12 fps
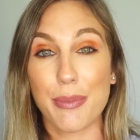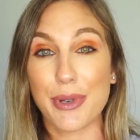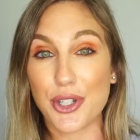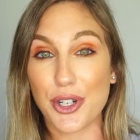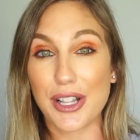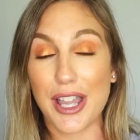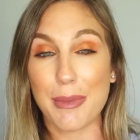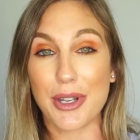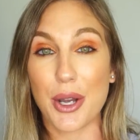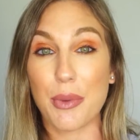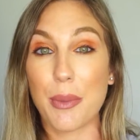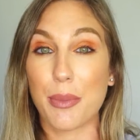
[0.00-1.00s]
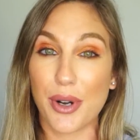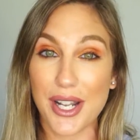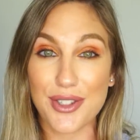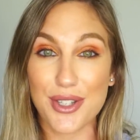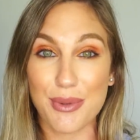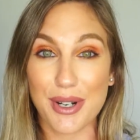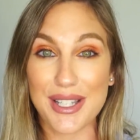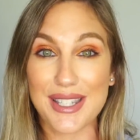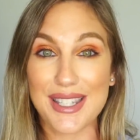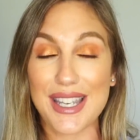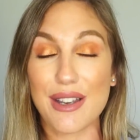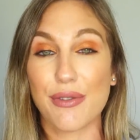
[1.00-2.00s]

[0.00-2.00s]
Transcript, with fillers: Be sure to let me know what brands you want to see